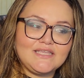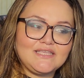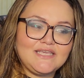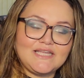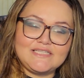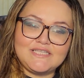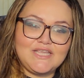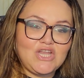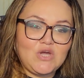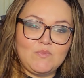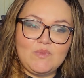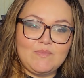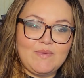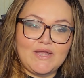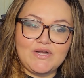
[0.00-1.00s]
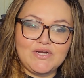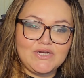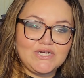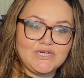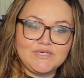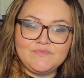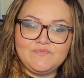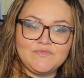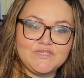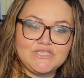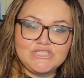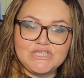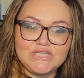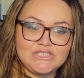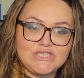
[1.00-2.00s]
get to know me better,
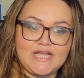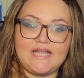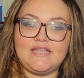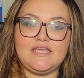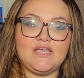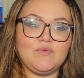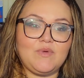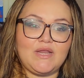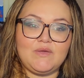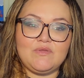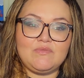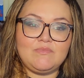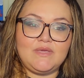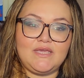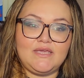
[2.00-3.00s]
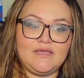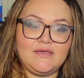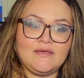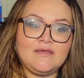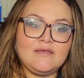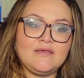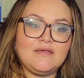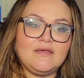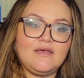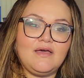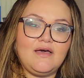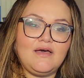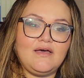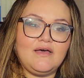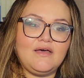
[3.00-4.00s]
chit chatty, get ready with me.
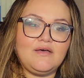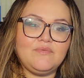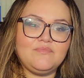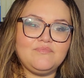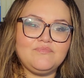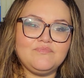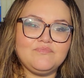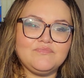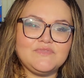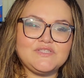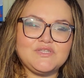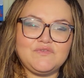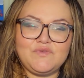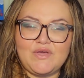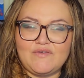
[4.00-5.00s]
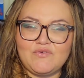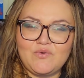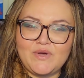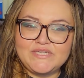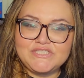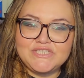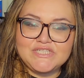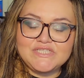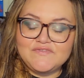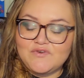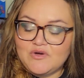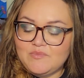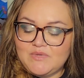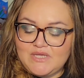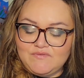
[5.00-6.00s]
So if you have questions
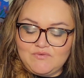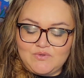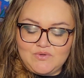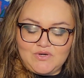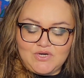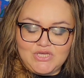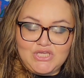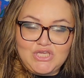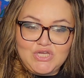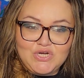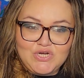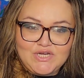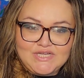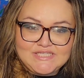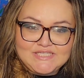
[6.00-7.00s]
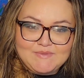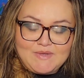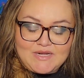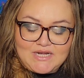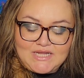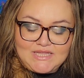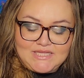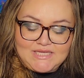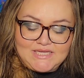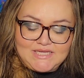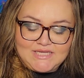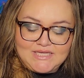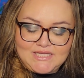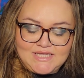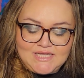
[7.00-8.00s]
for me, if you're curious about
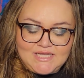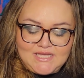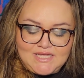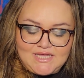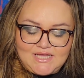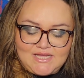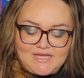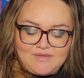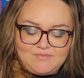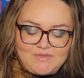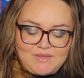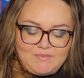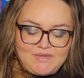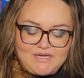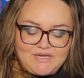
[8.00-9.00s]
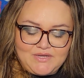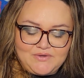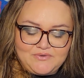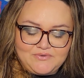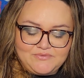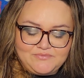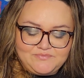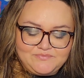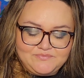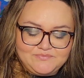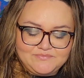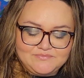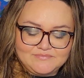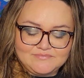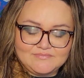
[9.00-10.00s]
anything, let me know
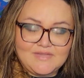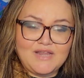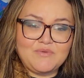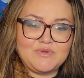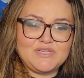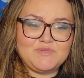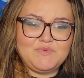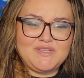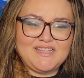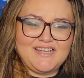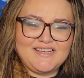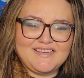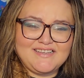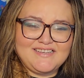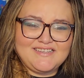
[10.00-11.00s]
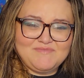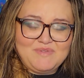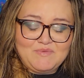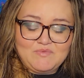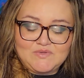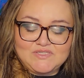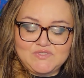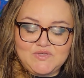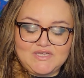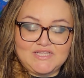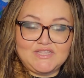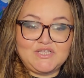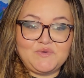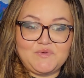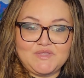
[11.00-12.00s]
and wish me luck. Maybe we'll do like a
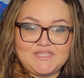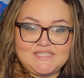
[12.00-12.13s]
look with